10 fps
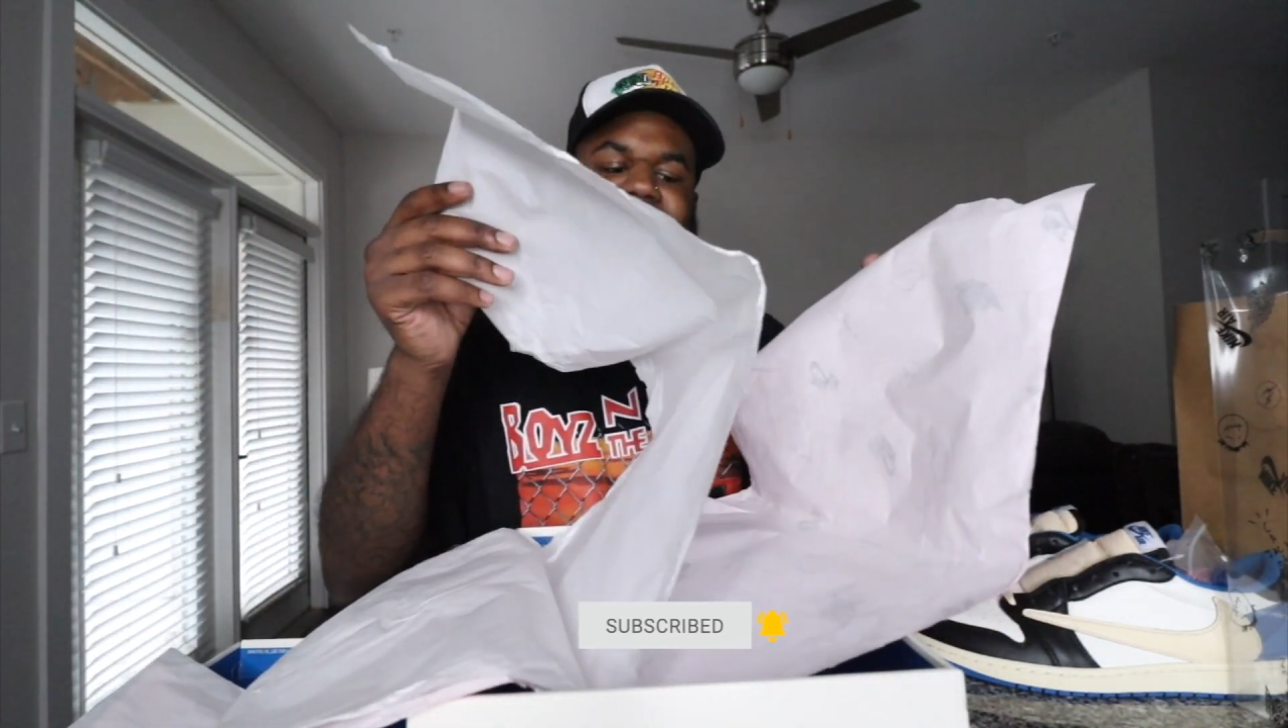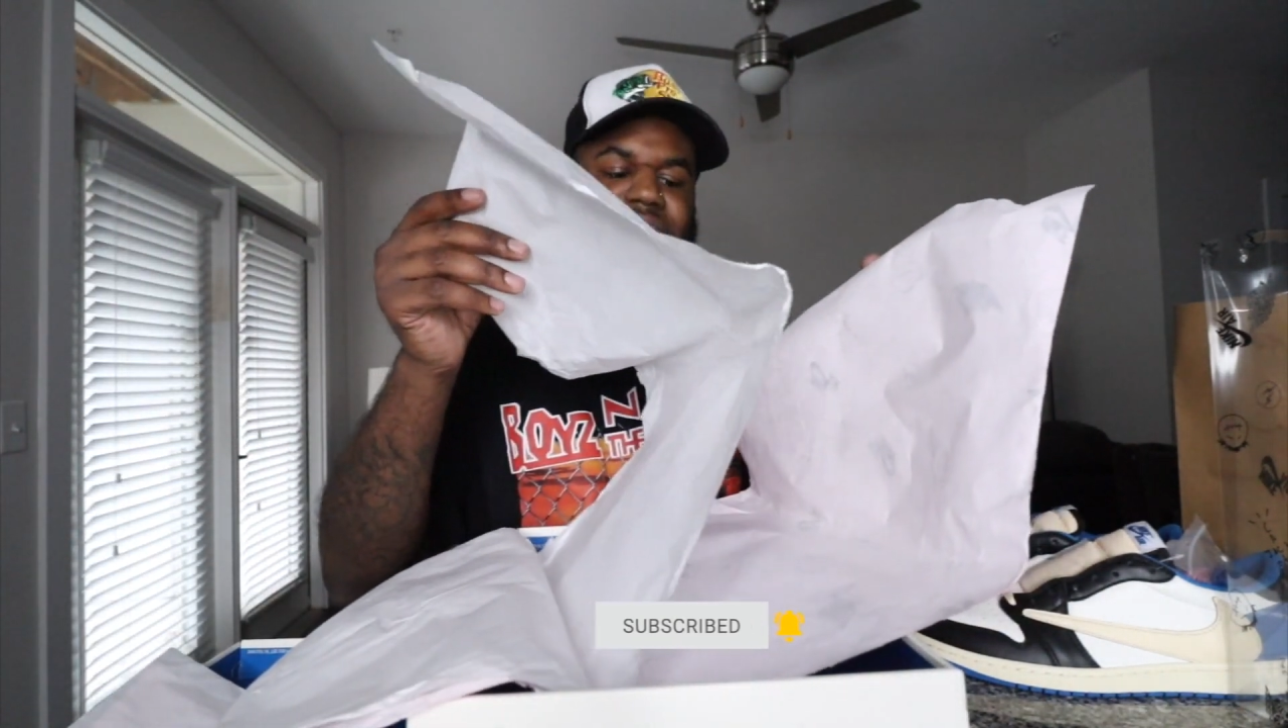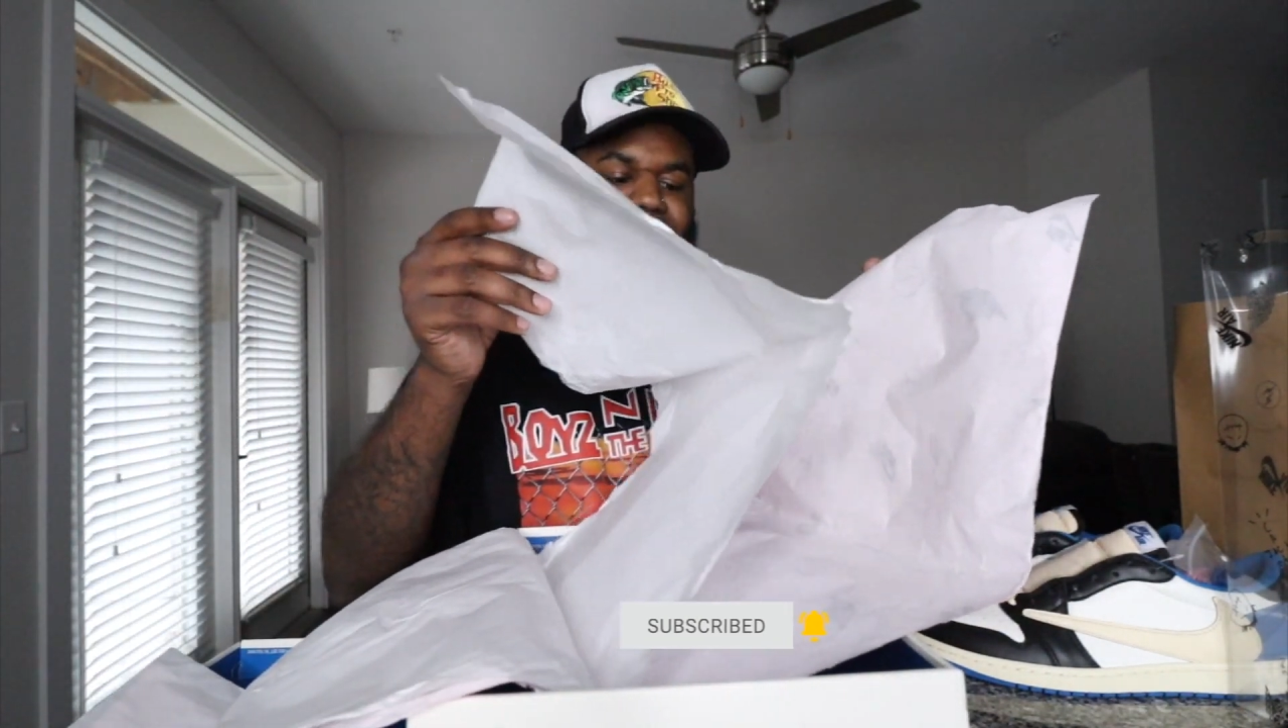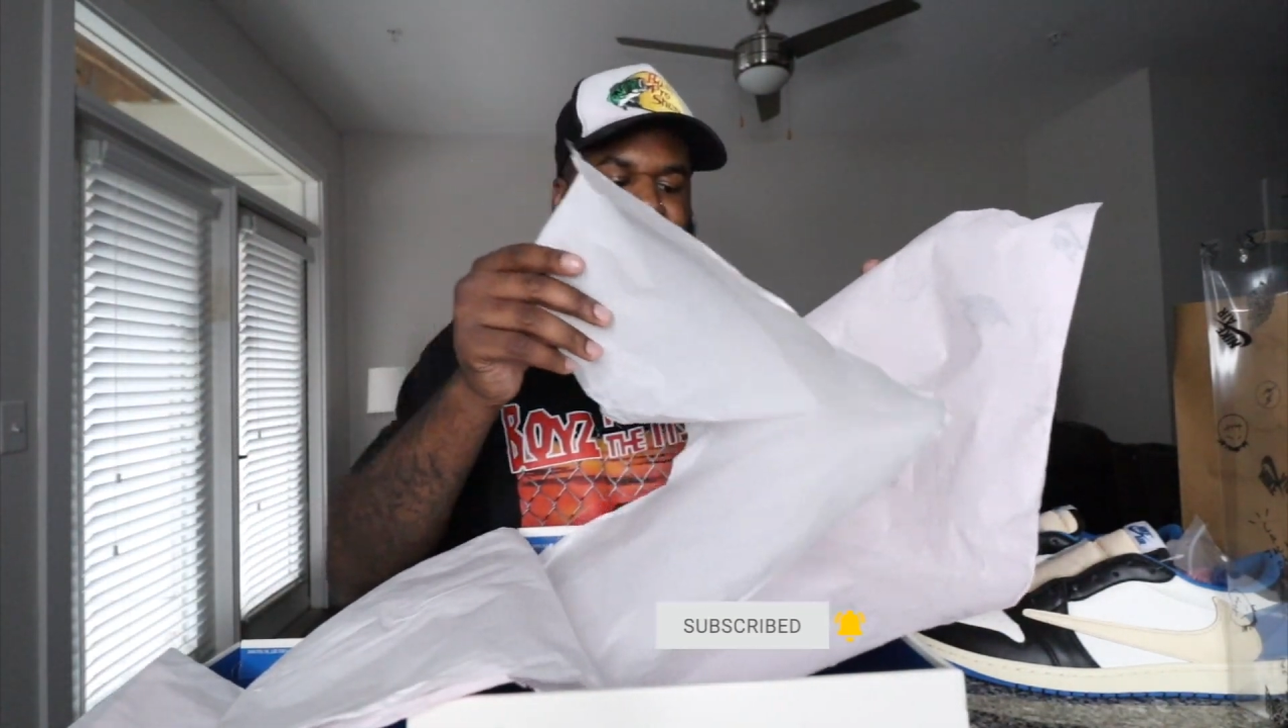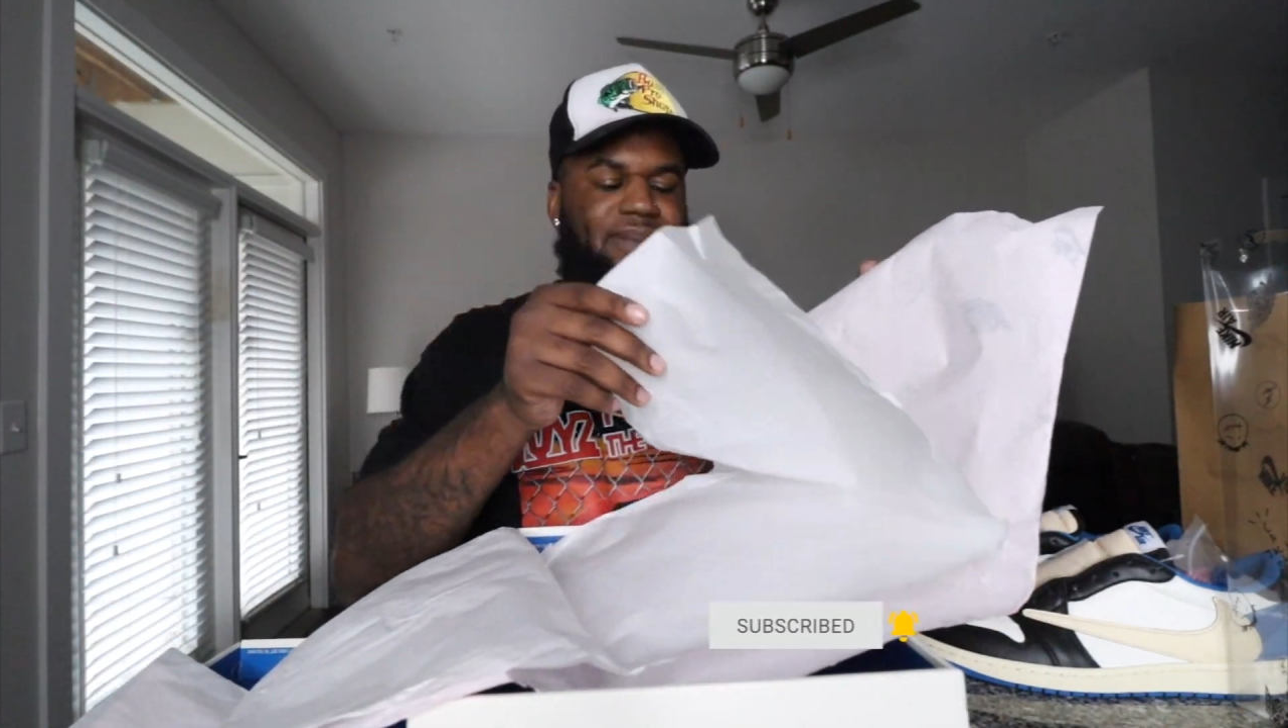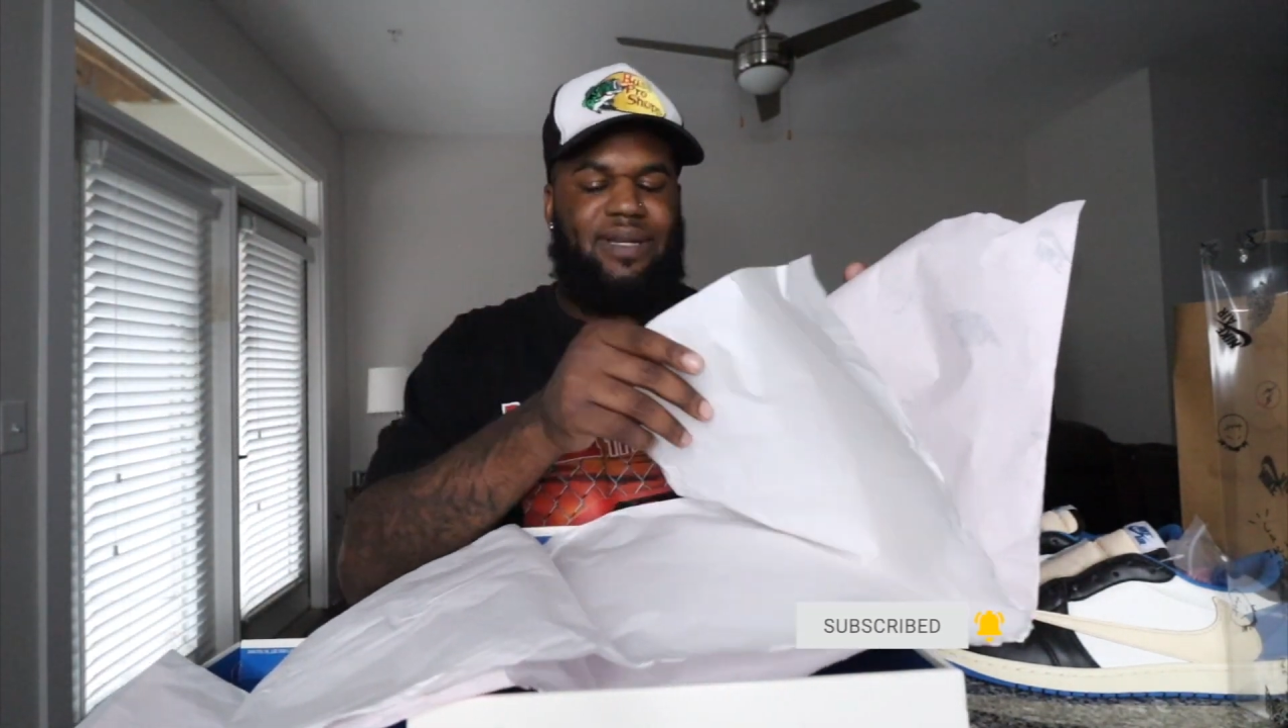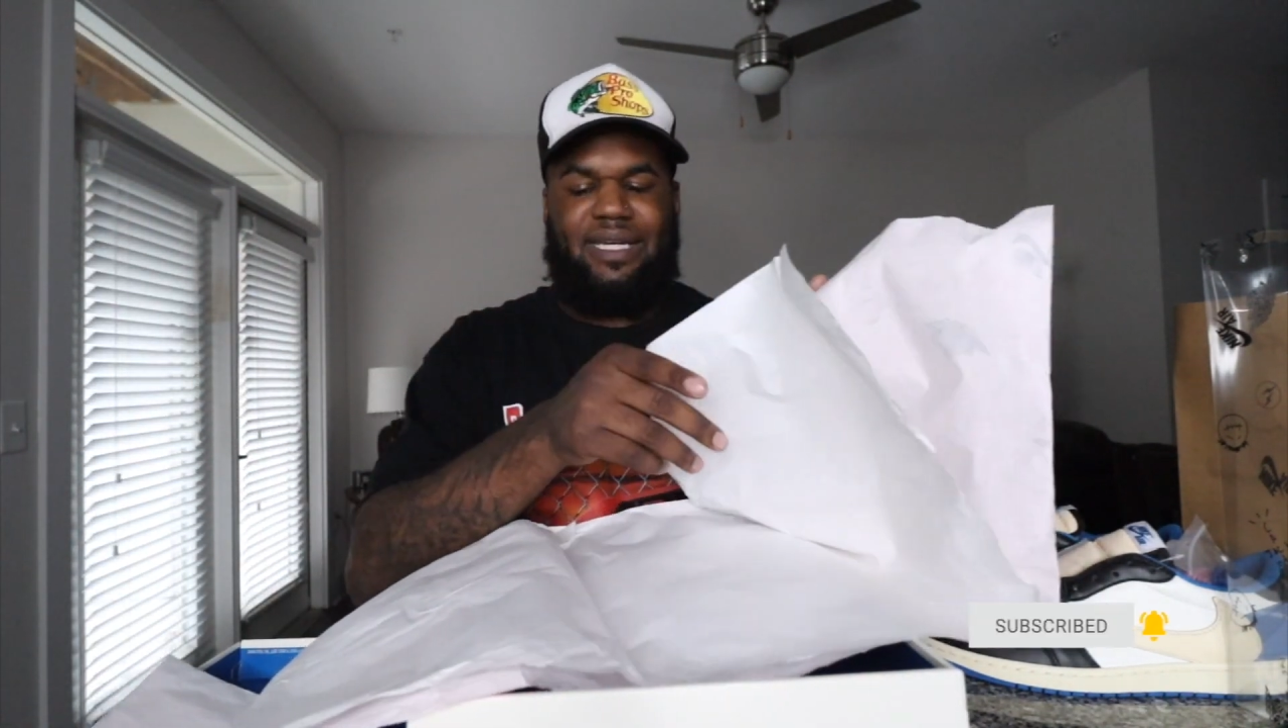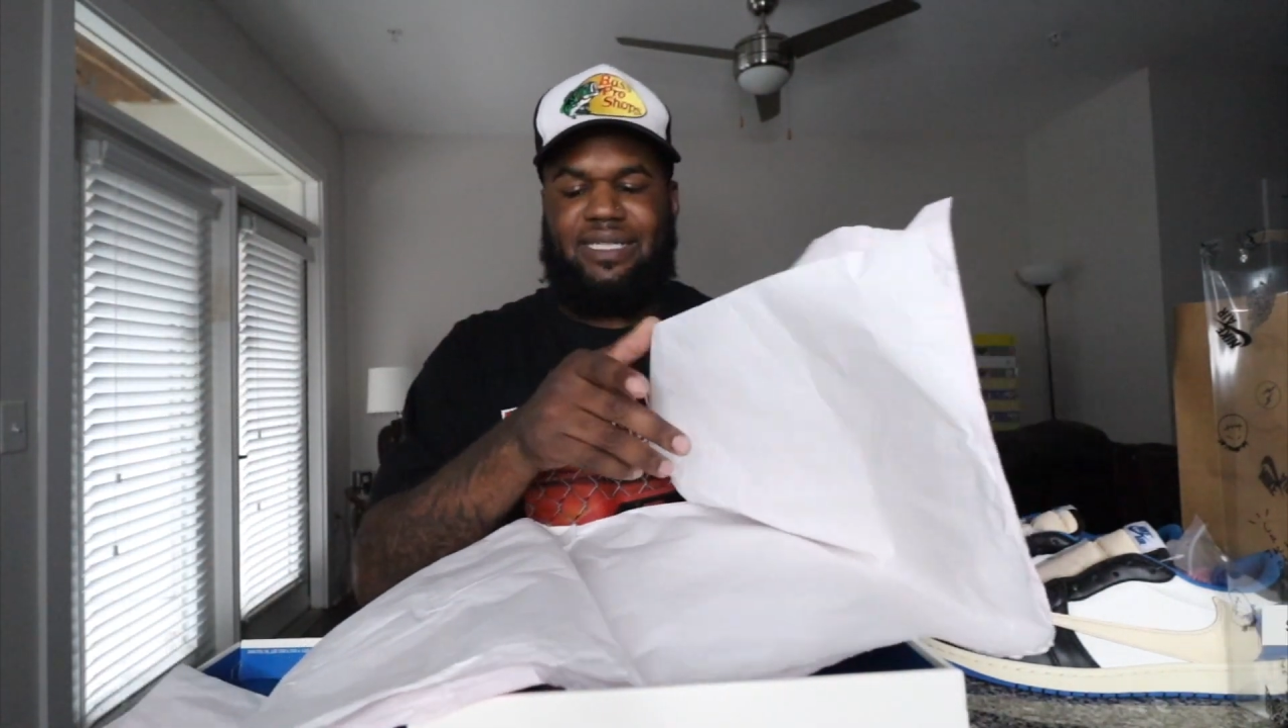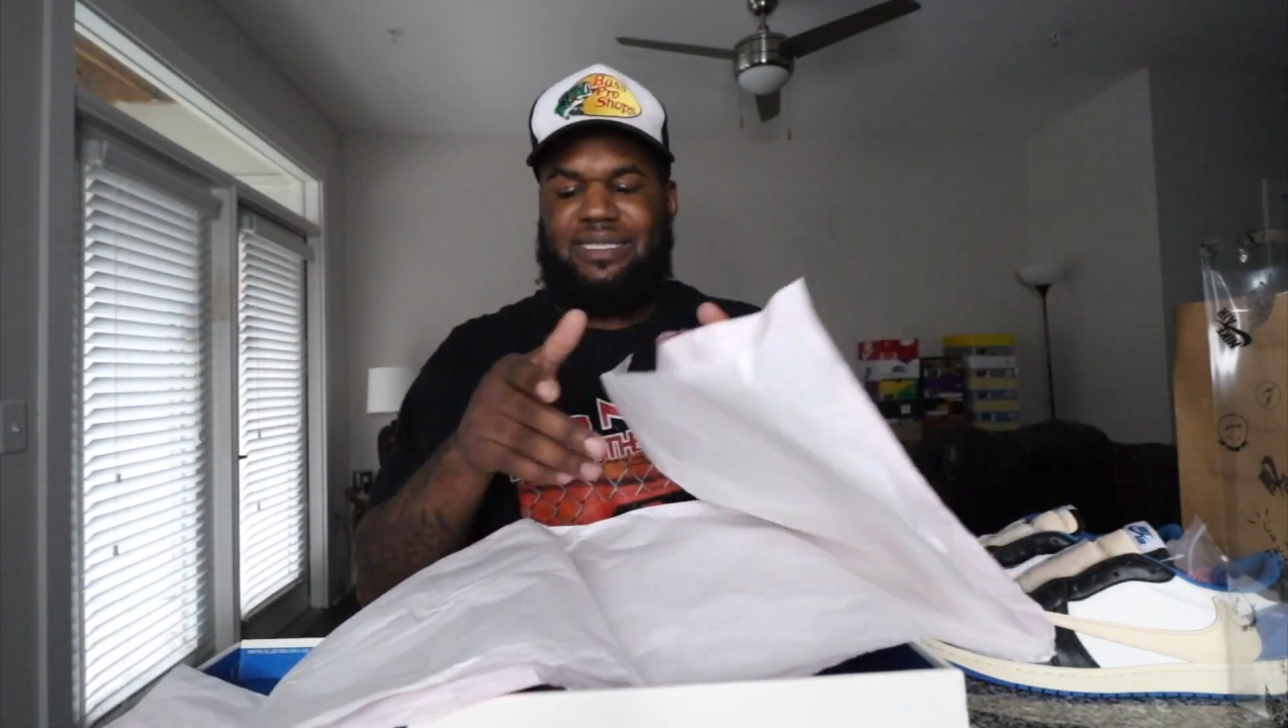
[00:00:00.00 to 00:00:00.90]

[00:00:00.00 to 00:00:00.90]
sheet of paper on the